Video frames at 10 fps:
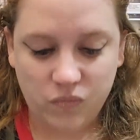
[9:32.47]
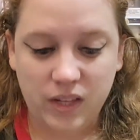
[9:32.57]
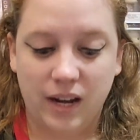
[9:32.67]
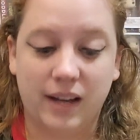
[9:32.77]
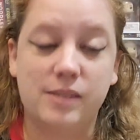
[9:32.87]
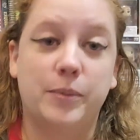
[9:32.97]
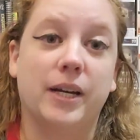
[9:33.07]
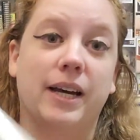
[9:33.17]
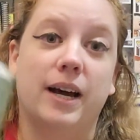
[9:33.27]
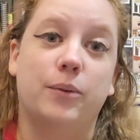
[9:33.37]
The next book I
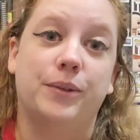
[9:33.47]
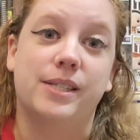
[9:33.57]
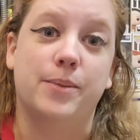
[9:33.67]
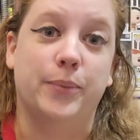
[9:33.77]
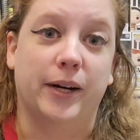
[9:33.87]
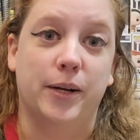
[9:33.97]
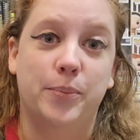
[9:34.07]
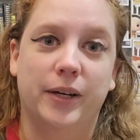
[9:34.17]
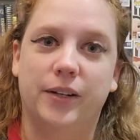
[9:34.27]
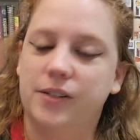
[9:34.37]
got was The Berry
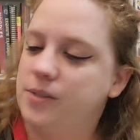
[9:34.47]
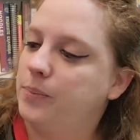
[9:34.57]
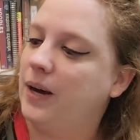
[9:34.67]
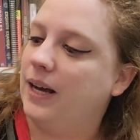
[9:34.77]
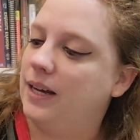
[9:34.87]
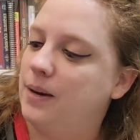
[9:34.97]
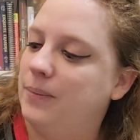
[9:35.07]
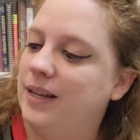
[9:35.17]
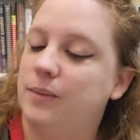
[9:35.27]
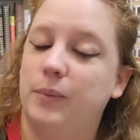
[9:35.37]
Pickers by
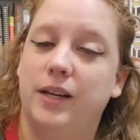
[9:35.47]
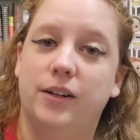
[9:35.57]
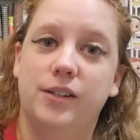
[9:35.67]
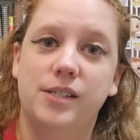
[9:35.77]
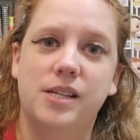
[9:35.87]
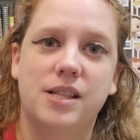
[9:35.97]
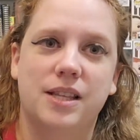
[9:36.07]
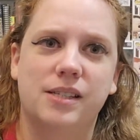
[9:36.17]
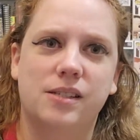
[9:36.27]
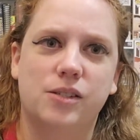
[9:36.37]
Amanda Peters.
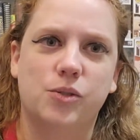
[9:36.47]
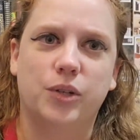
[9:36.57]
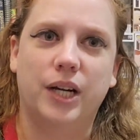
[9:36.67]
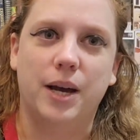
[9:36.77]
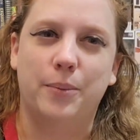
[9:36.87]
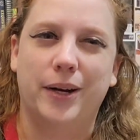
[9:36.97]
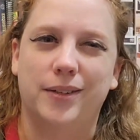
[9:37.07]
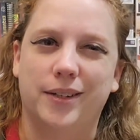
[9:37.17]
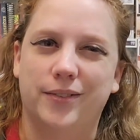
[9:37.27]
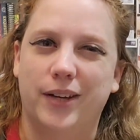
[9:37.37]
This is a story about
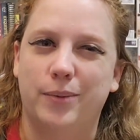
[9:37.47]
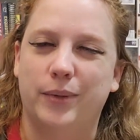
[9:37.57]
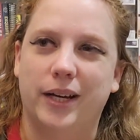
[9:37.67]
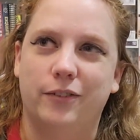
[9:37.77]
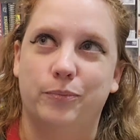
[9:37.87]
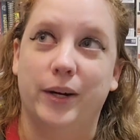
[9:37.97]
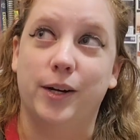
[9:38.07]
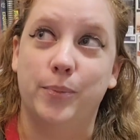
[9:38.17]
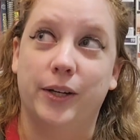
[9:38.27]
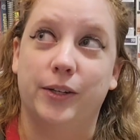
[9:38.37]
a family of berry
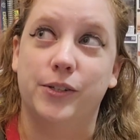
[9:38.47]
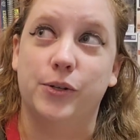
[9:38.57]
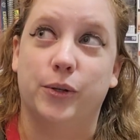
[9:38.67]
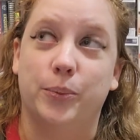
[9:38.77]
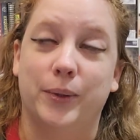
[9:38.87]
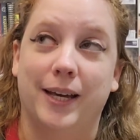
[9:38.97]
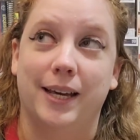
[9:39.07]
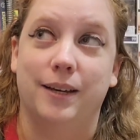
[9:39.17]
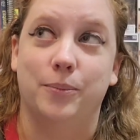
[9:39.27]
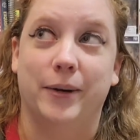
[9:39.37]
pickers who are
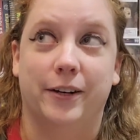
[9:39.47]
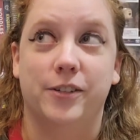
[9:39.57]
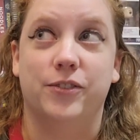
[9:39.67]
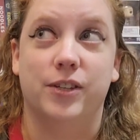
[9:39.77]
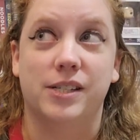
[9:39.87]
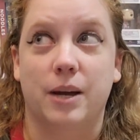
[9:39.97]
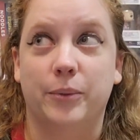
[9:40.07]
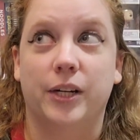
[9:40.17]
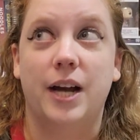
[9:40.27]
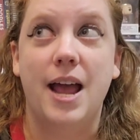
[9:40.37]
picking berries for the
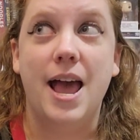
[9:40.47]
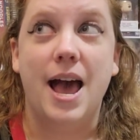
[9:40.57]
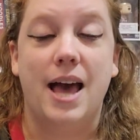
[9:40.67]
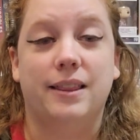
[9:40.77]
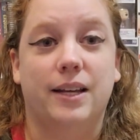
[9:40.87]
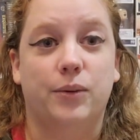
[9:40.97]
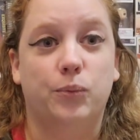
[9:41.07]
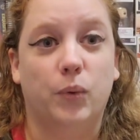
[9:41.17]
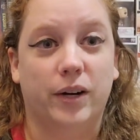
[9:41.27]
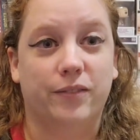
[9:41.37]
summer, and then
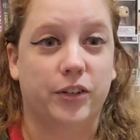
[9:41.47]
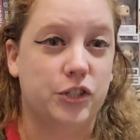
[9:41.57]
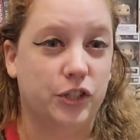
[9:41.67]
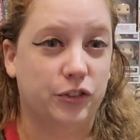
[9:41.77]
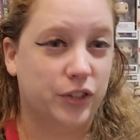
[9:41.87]
one of their children